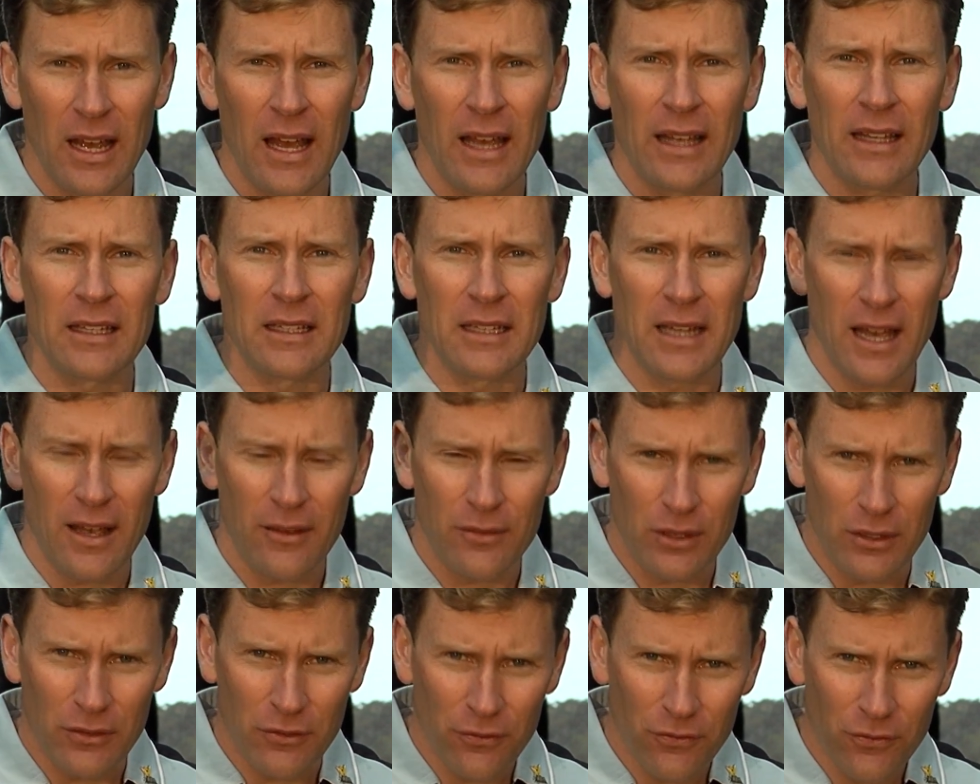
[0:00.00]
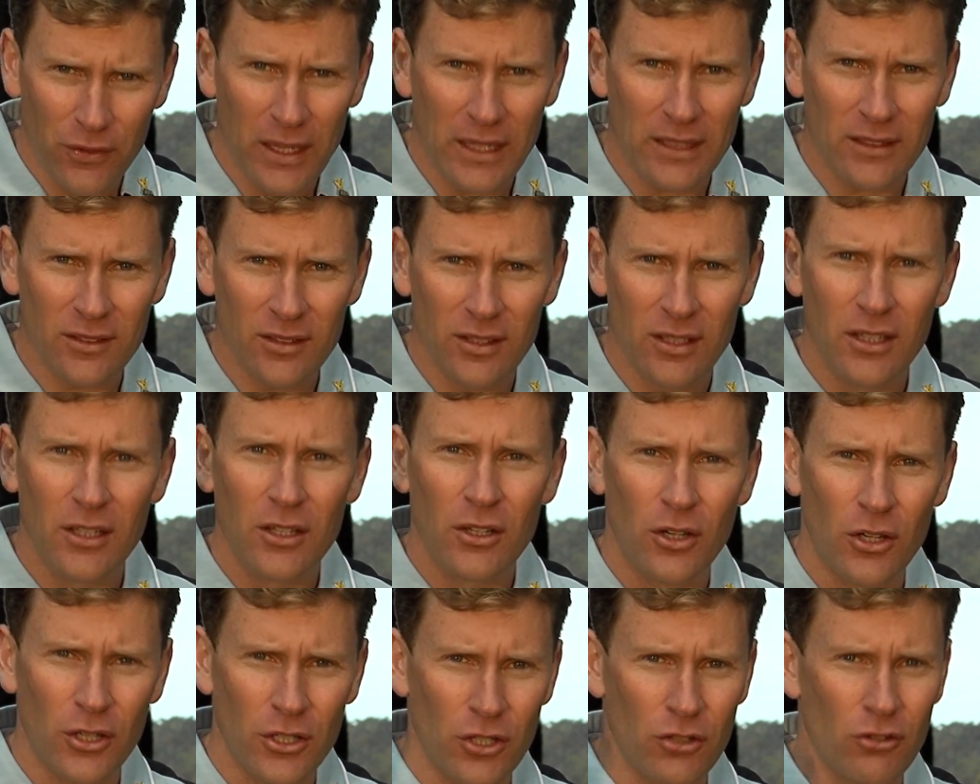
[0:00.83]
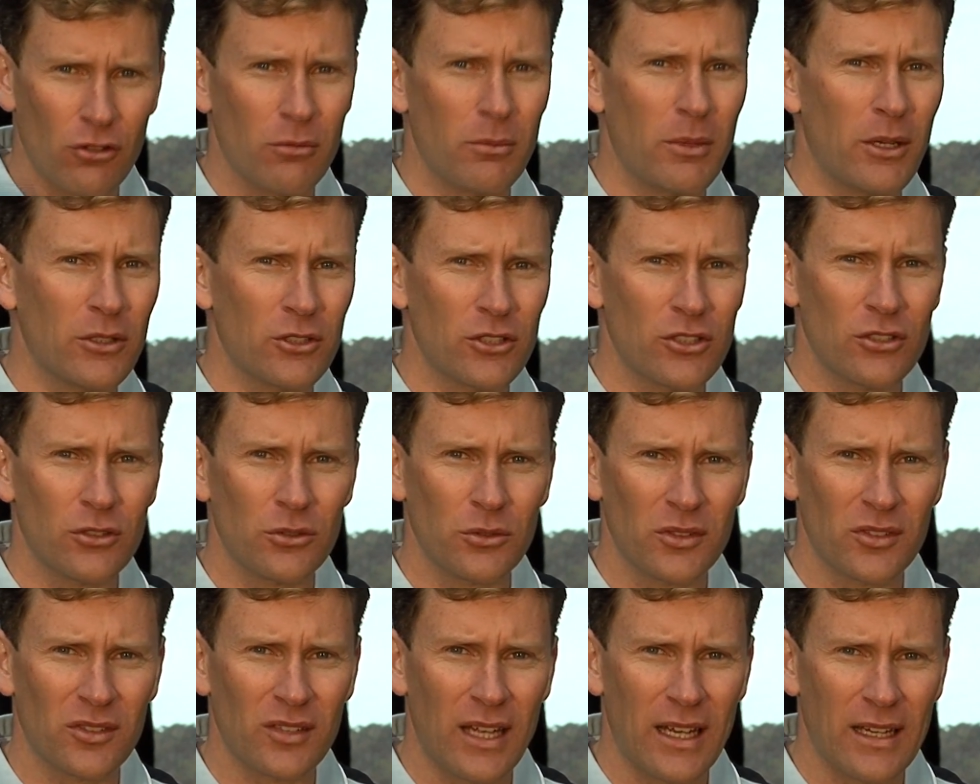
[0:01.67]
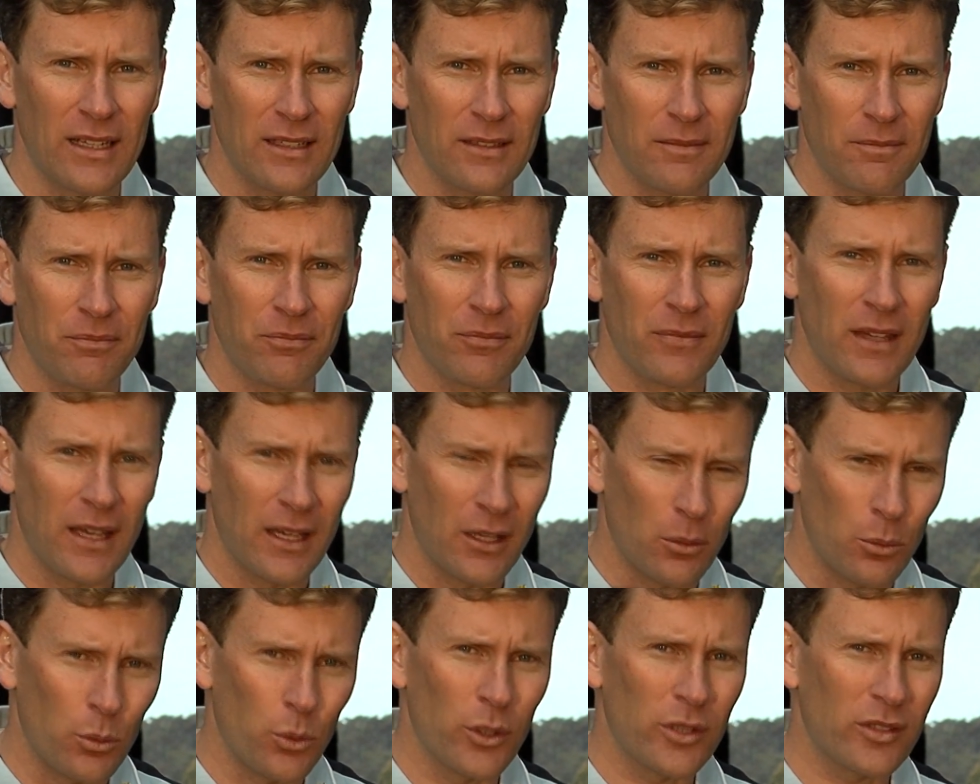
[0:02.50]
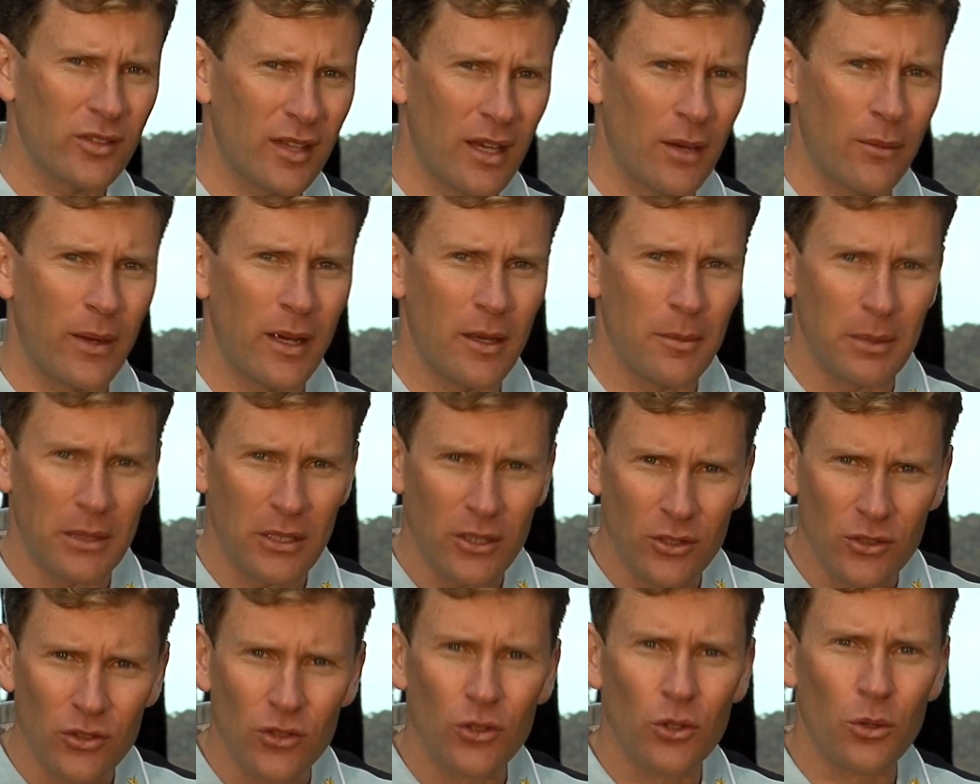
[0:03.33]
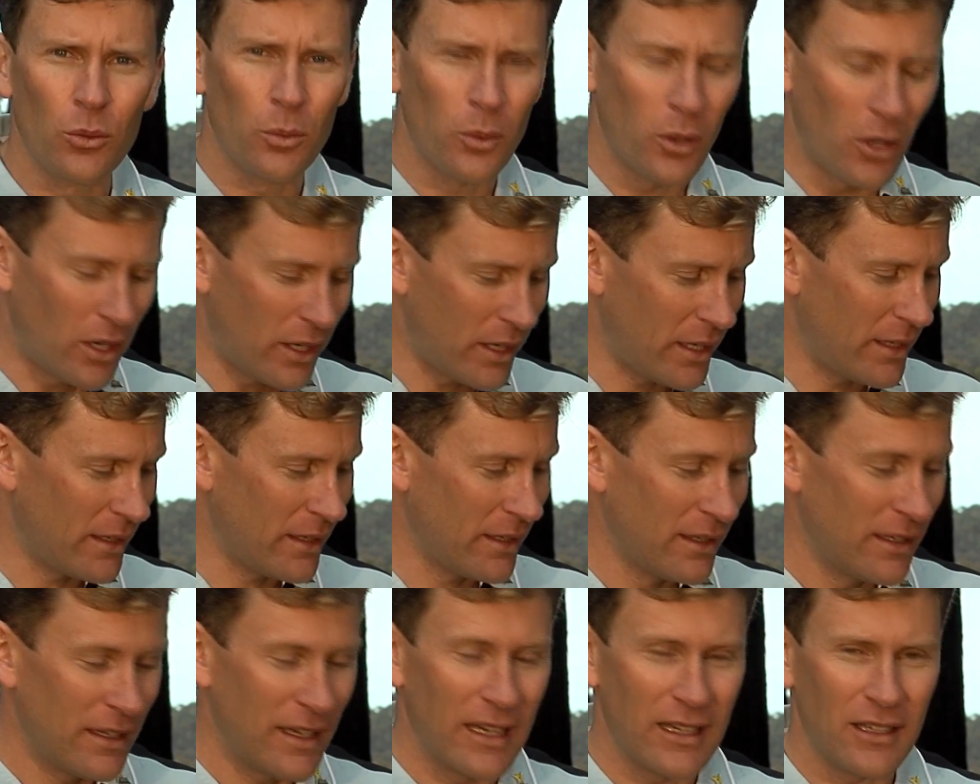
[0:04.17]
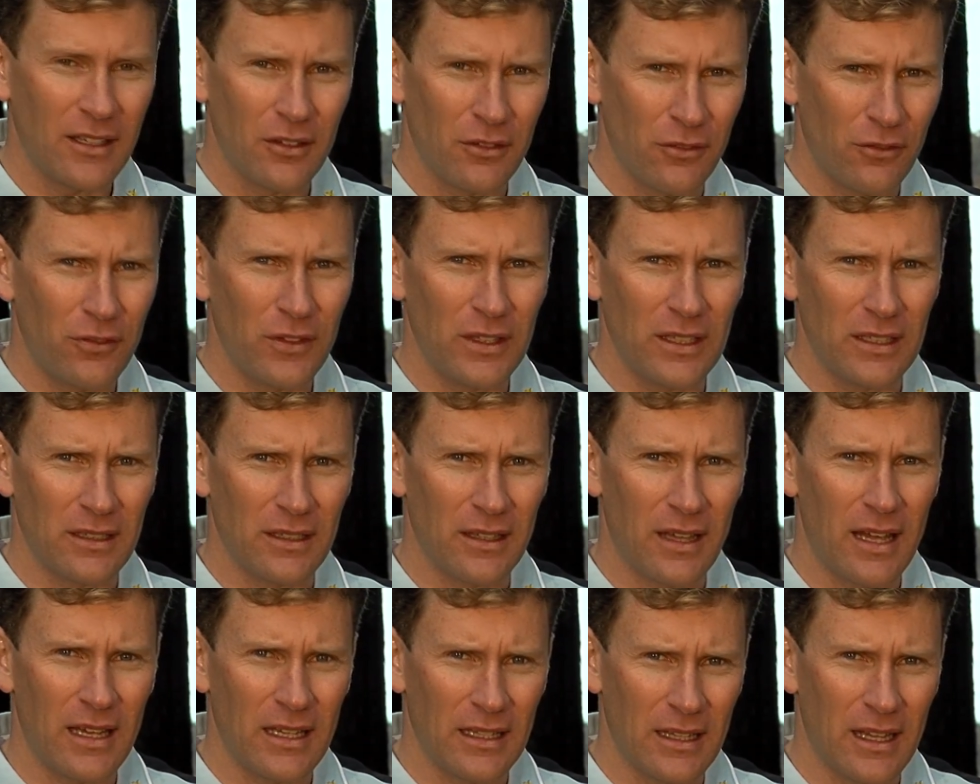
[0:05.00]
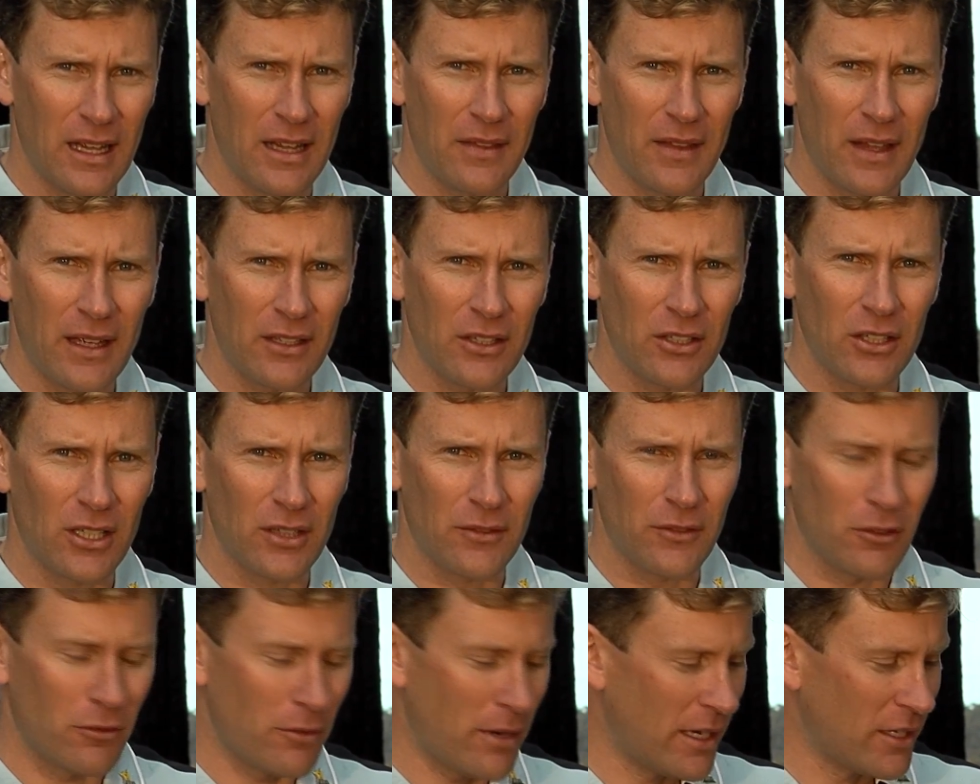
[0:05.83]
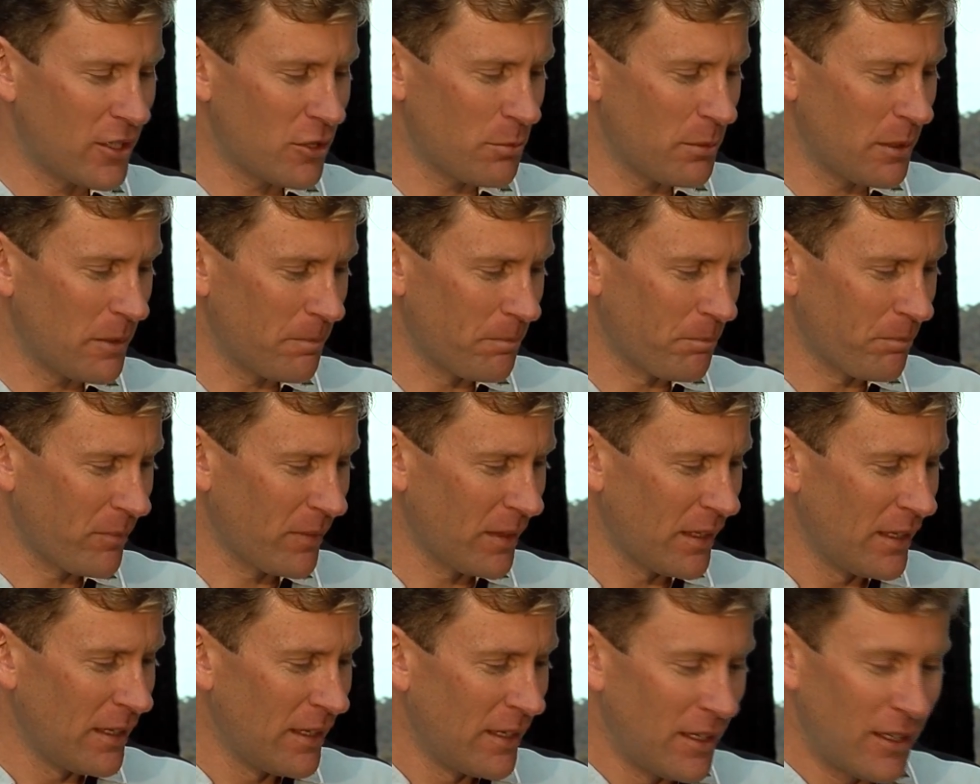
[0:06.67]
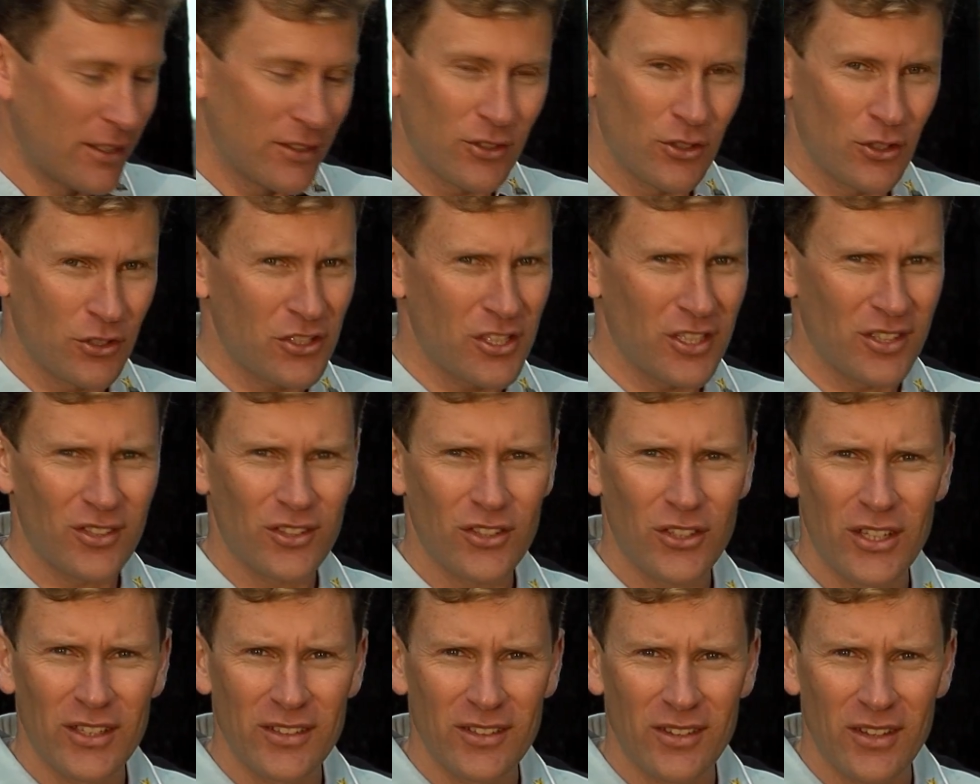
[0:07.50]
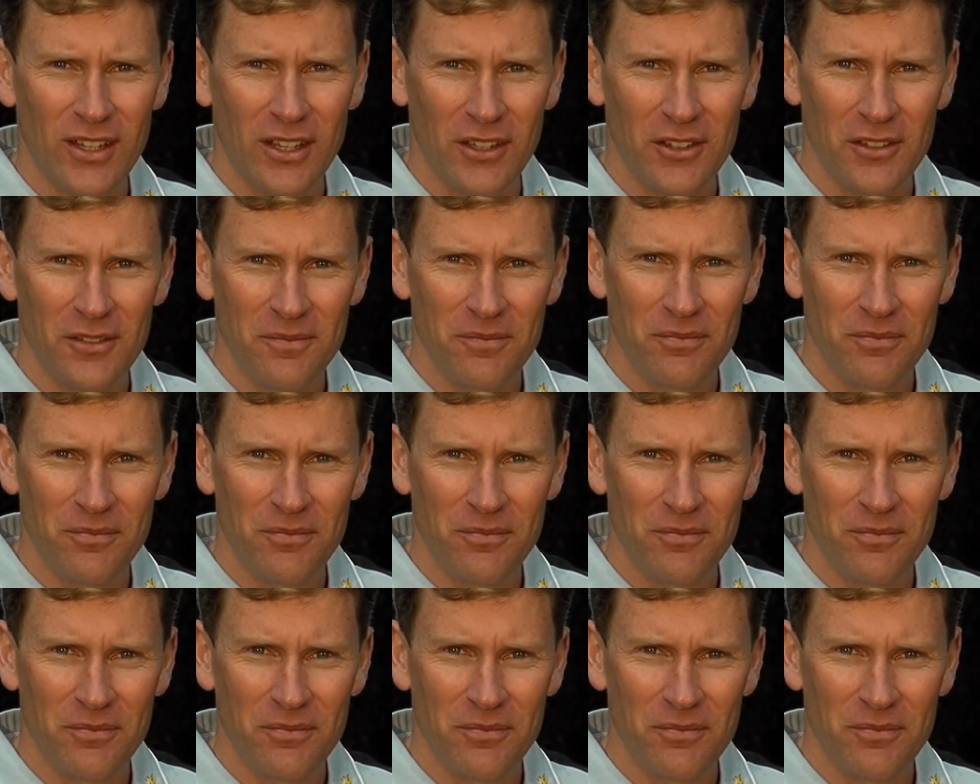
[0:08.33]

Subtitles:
can have an effect on your emotional state. And it works that way because you're wired and configured in that kind of an arrangement. It's not just sights though,